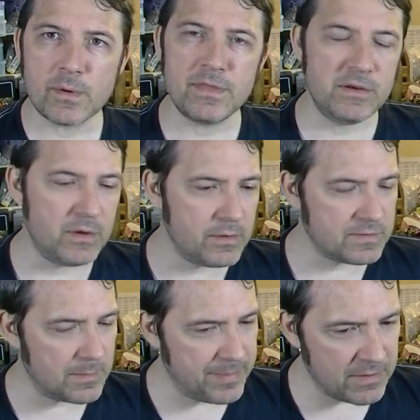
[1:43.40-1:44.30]
in the news,
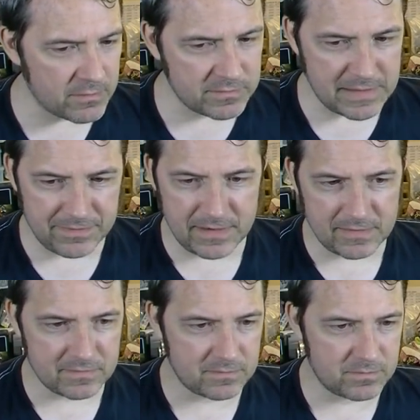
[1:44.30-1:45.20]
it appears that
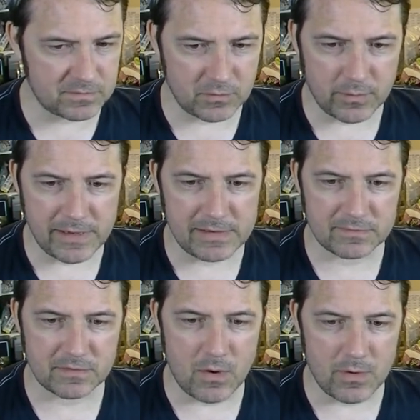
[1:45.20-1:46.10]
this story
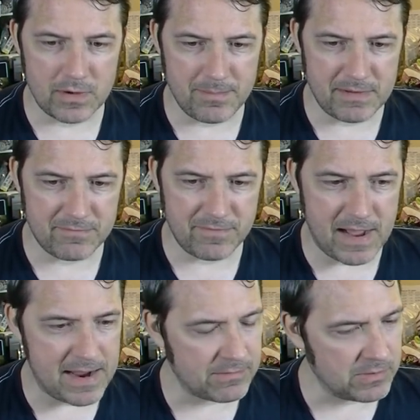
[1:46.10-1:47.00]
is going a bit
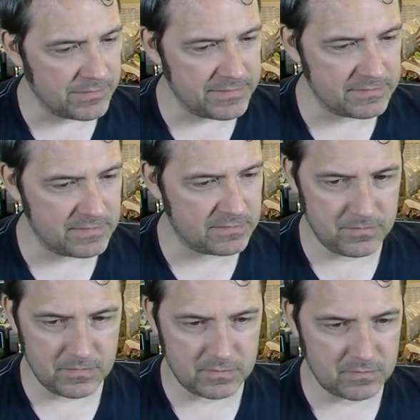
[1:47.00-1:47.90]
viral. This is
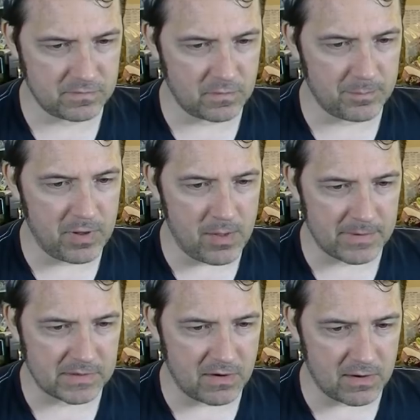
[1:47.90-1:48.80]
Sir Paul
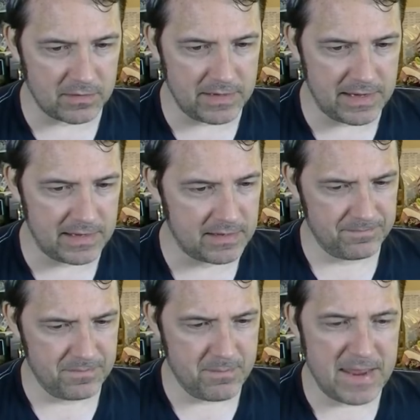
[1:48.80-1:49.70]
McCartney
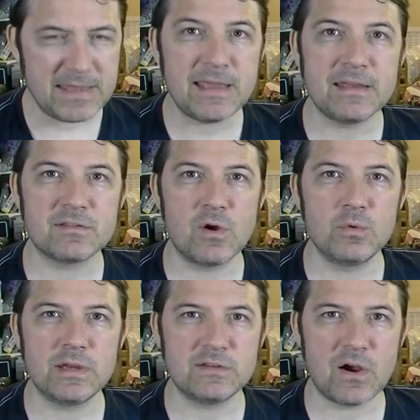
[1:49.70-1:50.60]
making his
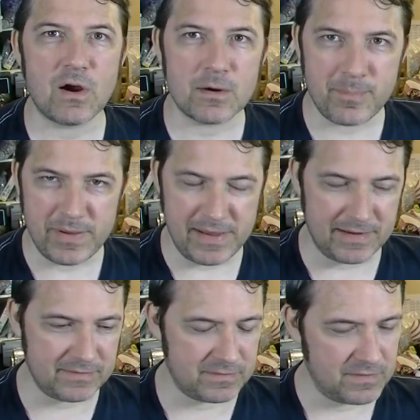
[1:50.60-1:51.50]
own guitar
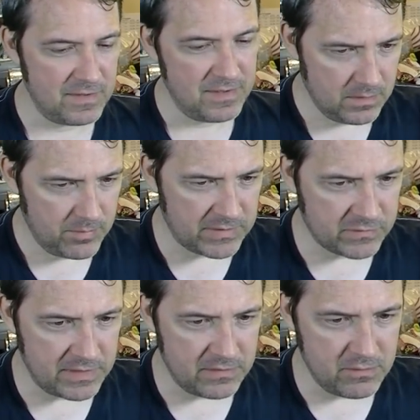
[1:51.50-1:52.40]
picks,
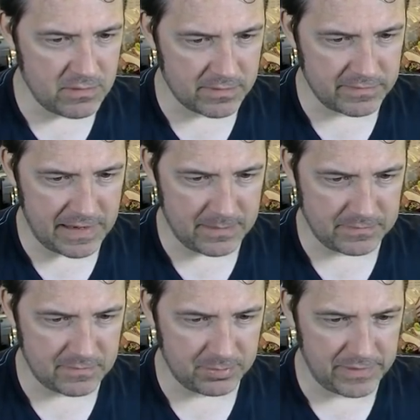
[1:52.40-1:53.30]
pictured in New York's
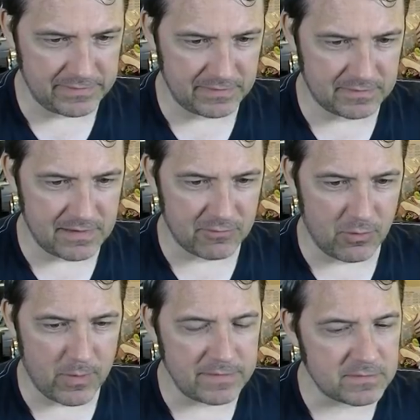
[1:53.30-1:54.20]
Hamptons, placing
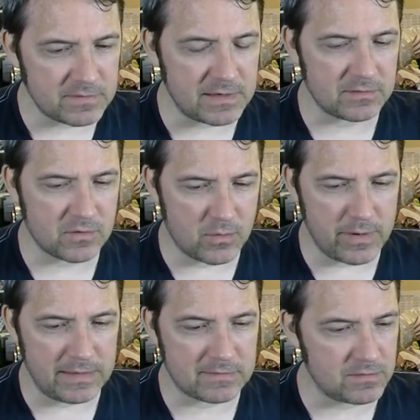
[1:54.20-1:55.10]
several one-cent
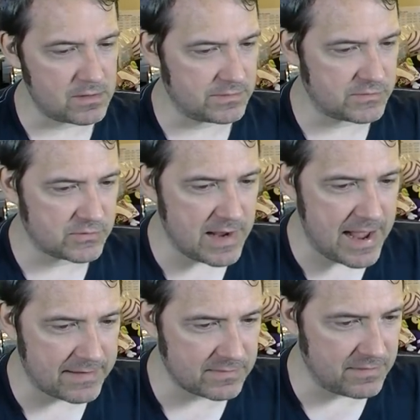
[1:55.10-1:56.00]
coins along the
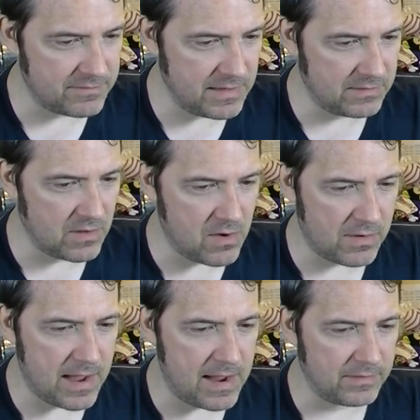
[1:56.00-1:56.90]
tracks of the
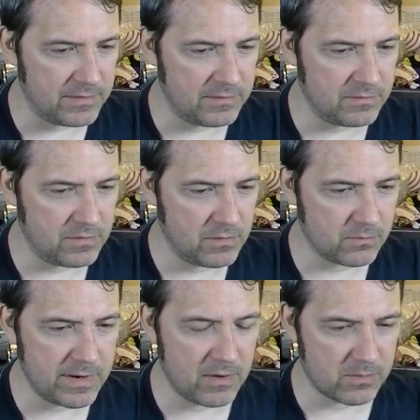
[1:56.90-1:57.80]
Long Island
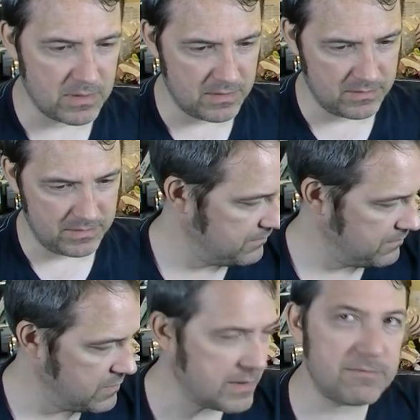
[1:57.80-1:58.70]
Railroad.
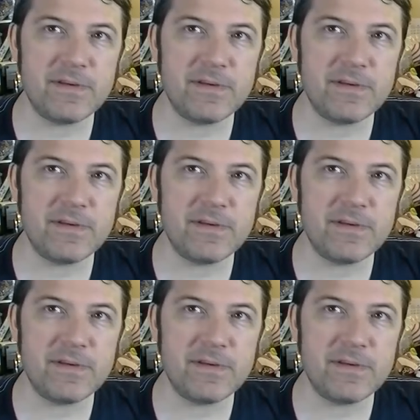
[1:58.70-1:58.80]
You can